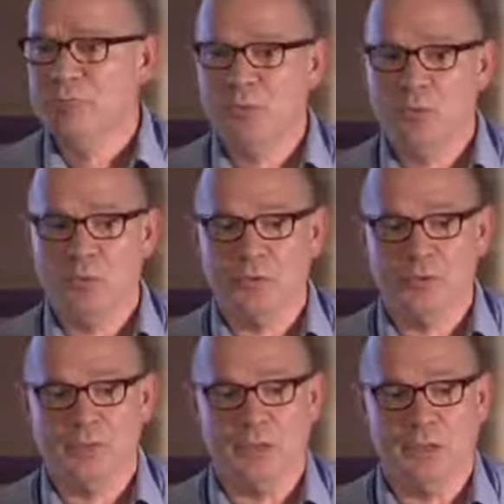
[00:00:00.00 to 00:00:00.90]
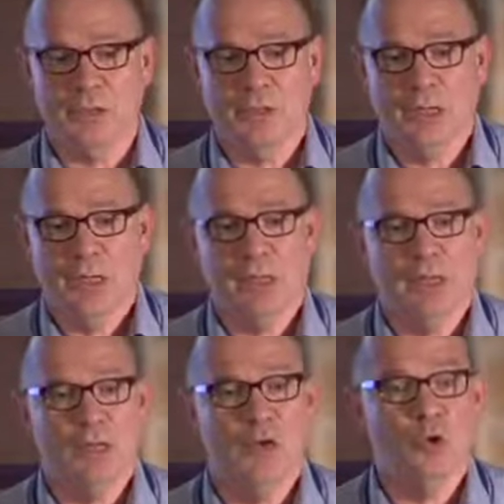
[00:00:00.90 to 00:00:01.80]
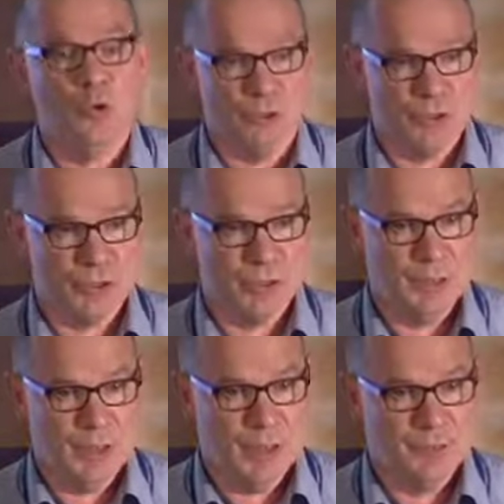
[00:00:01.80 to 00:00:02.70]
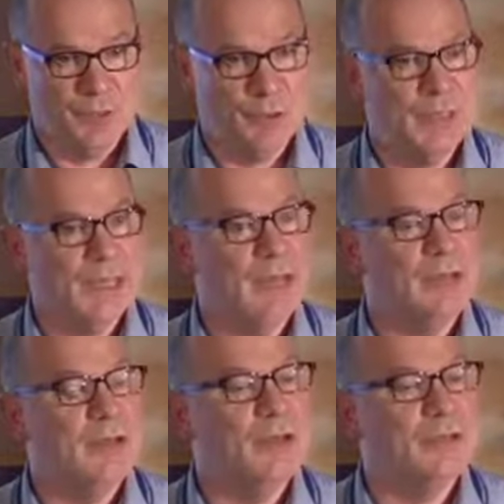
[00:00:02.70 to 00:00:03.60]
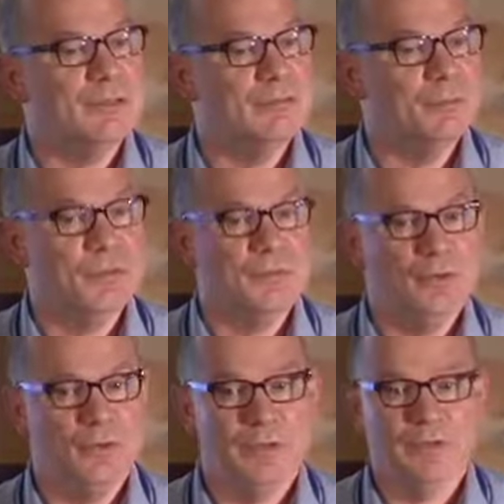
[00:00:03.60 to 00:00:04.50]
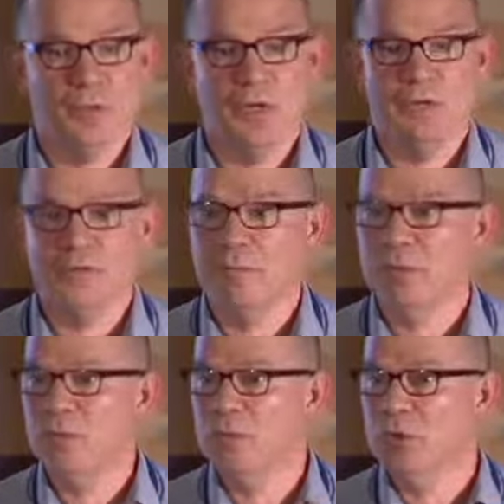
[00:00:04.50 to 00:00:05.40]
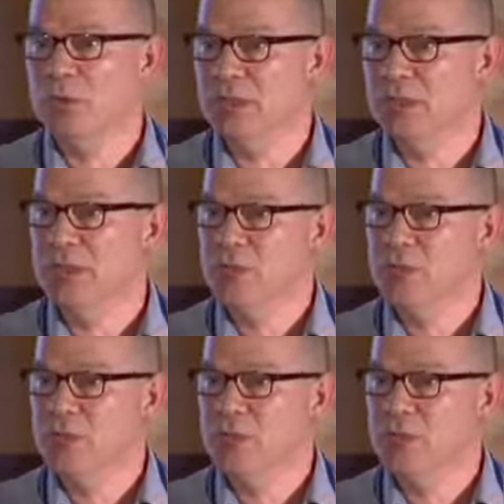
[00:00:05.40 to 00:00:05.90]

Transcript: report was launched. So again, in 1944, that's quite a seminal moment in